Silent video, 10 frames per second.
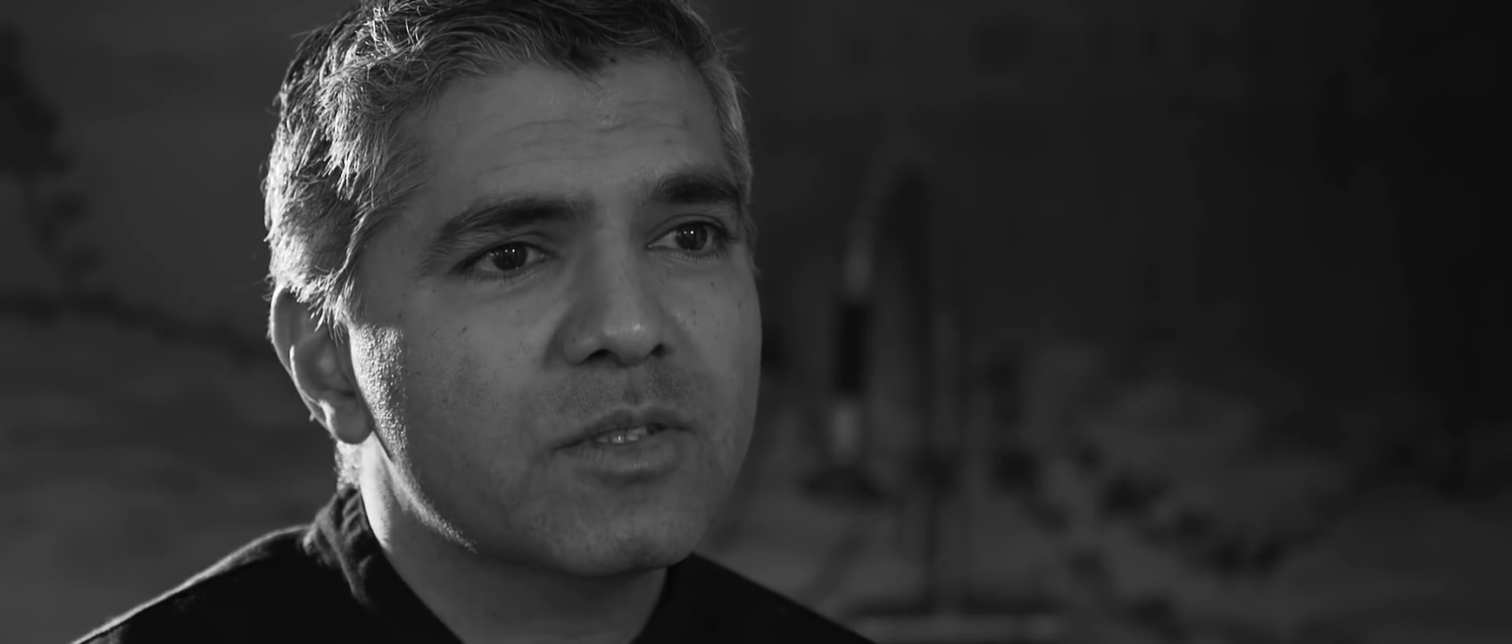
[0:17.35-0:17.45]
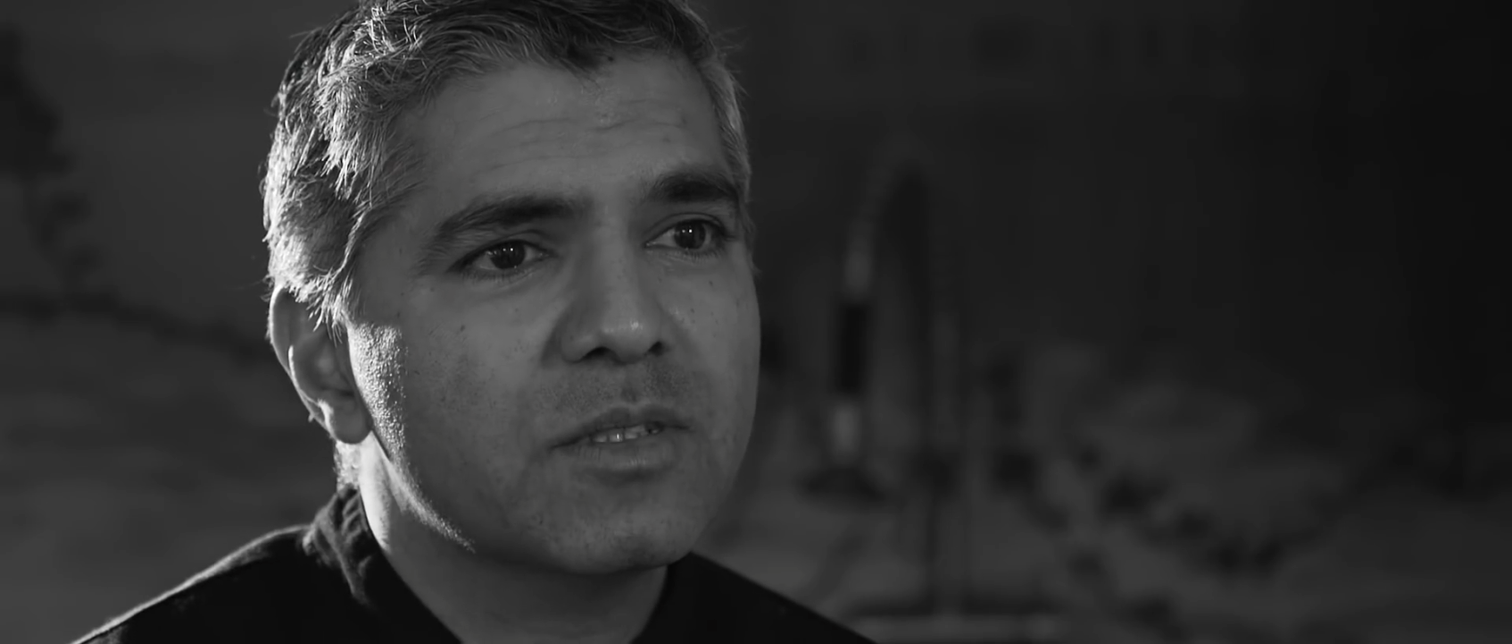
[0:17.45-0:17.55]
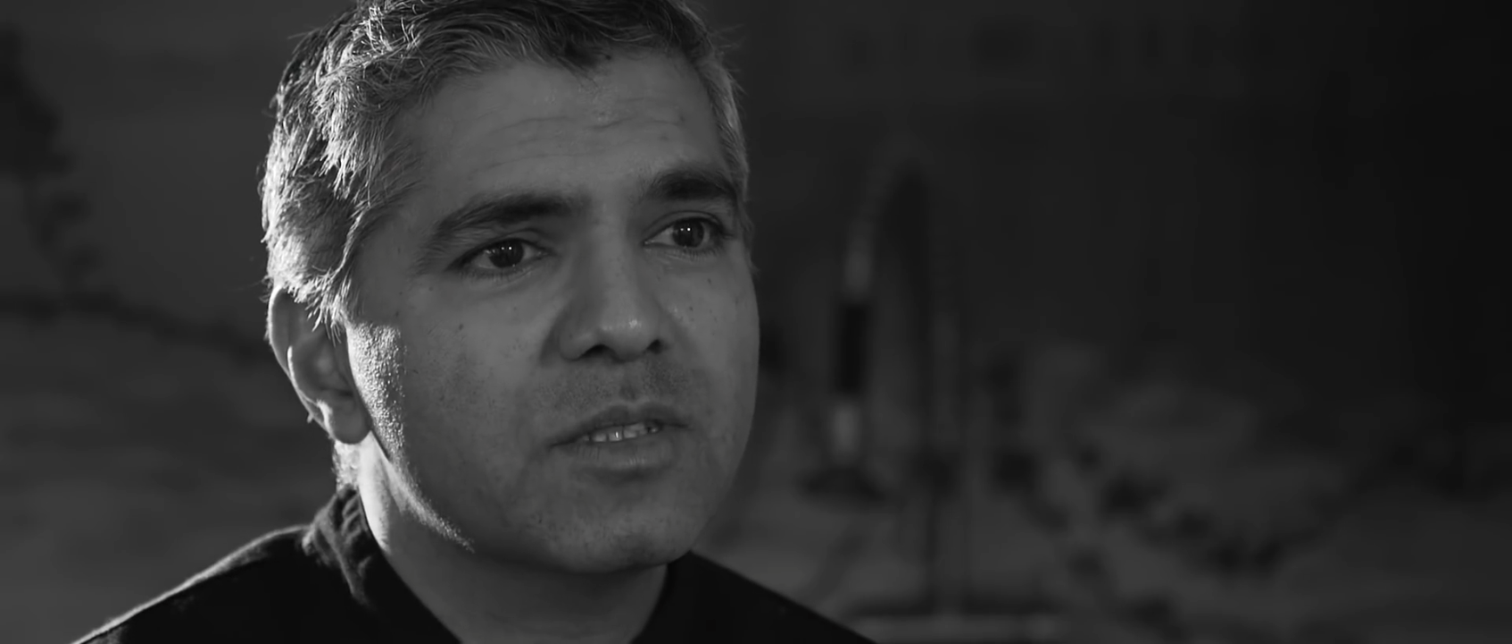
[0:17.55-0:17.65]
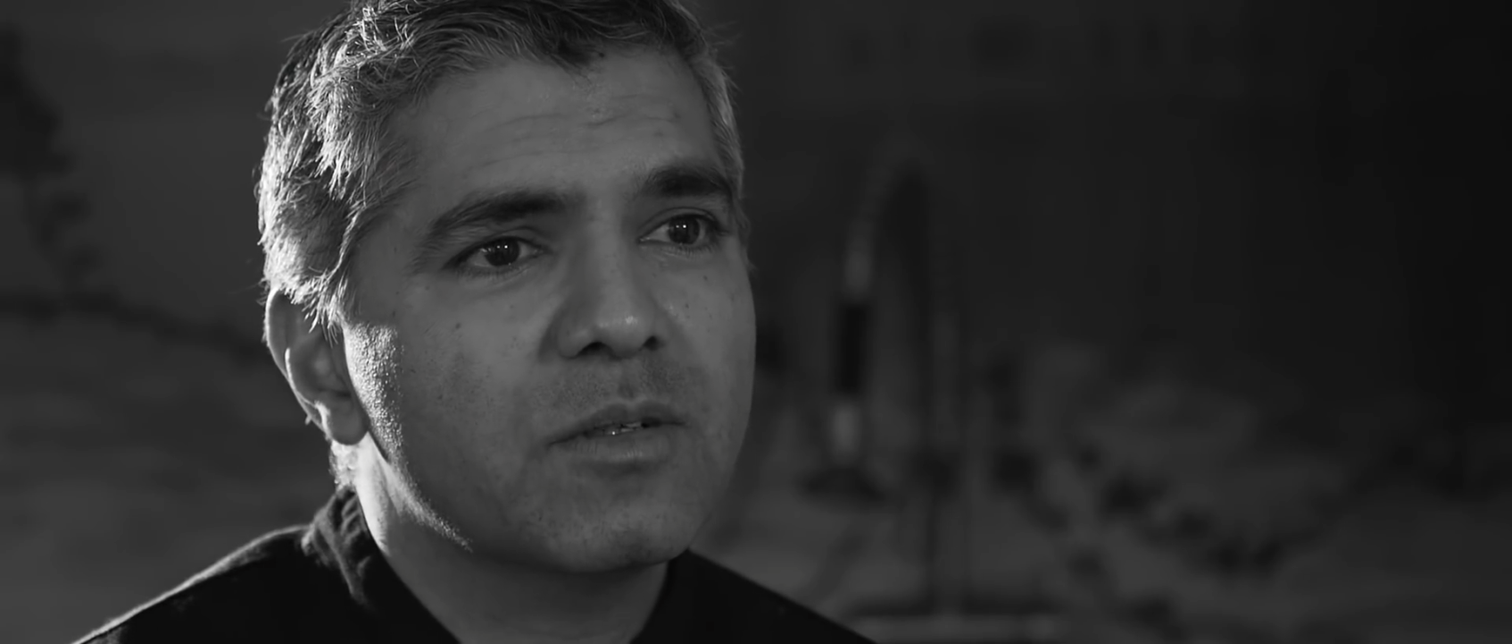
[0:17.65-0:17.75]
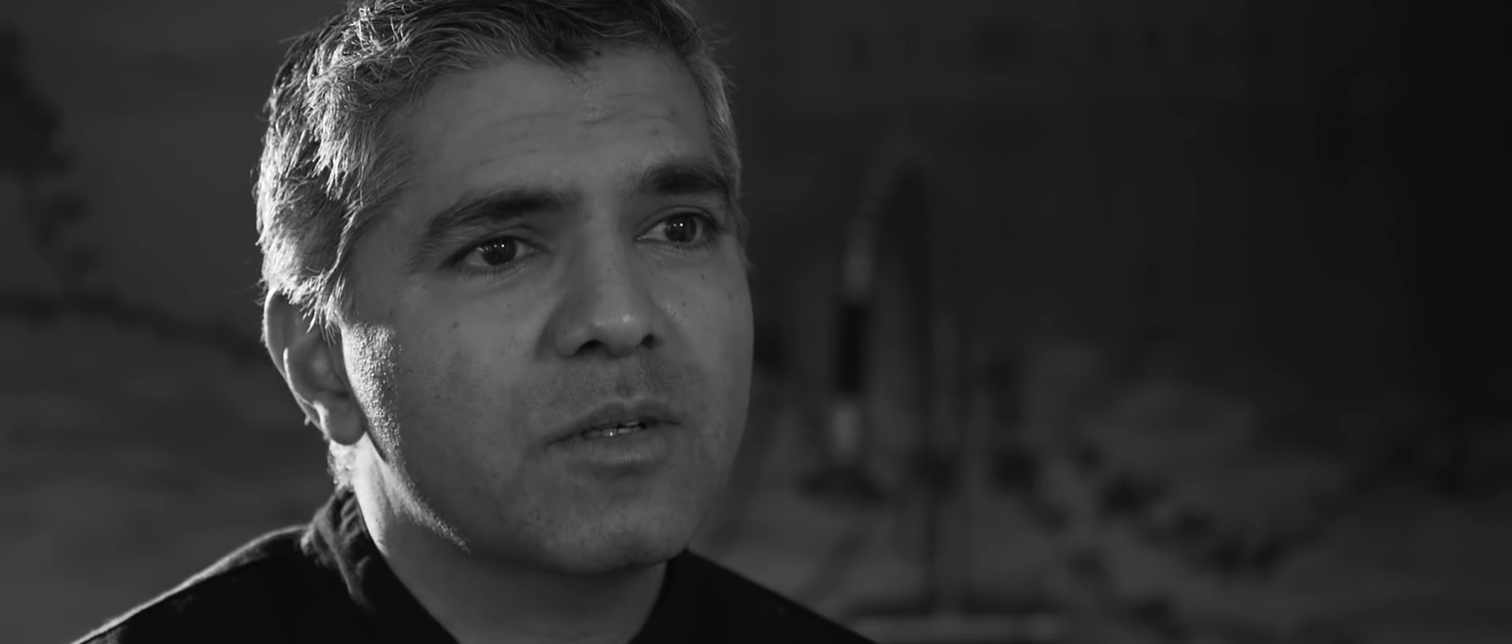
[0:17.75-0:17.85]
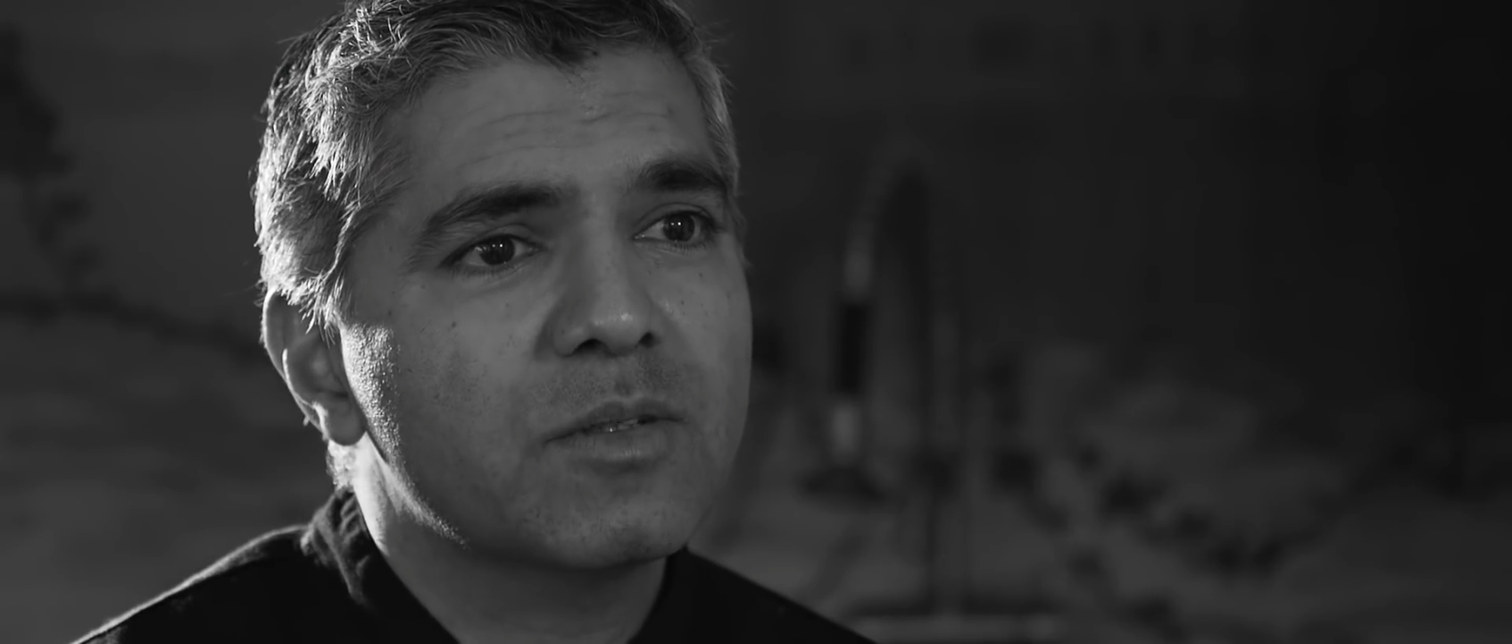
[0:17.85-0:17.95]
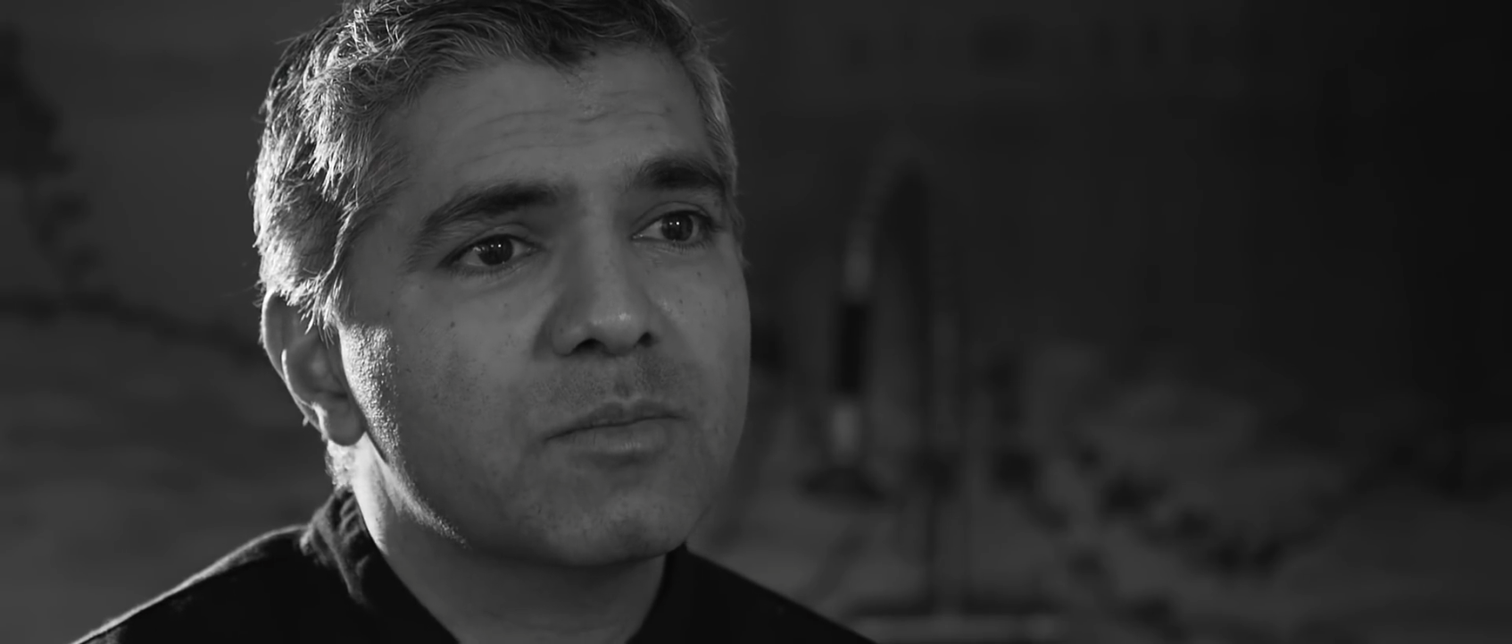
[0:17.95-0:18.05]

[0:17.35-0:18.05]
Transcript: until I was